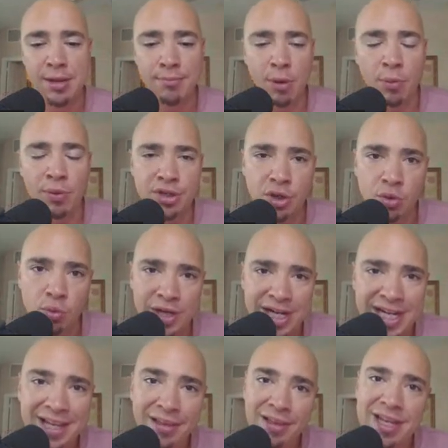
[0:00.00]
but when you're
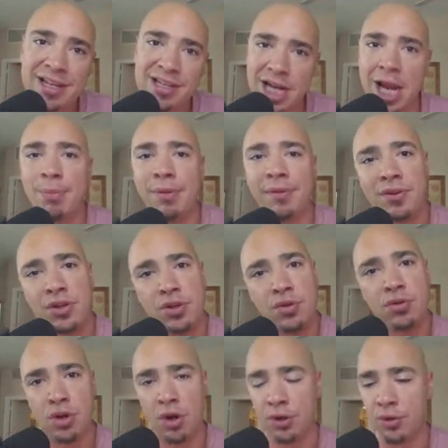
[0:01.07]
reading these type of
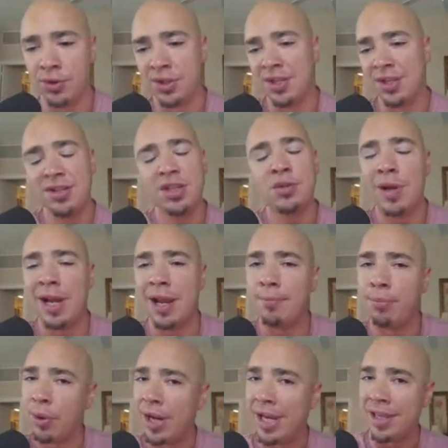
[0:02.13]
news articles, and this is why I
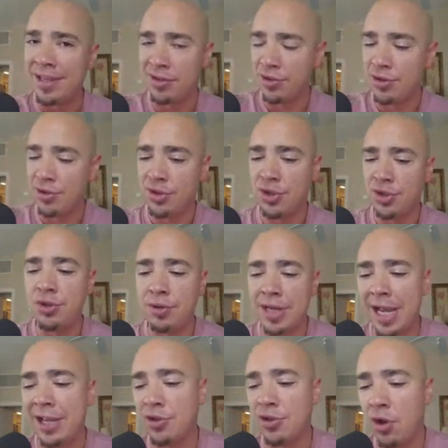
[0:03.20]
bring this news to you
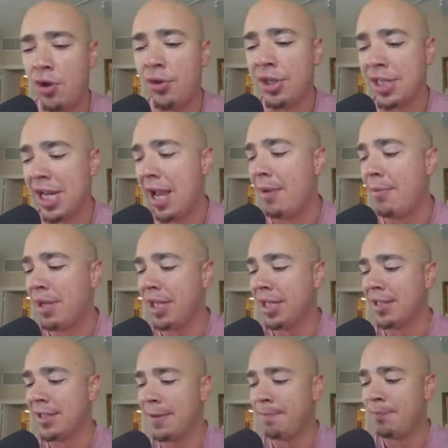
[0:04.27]
guys all the time because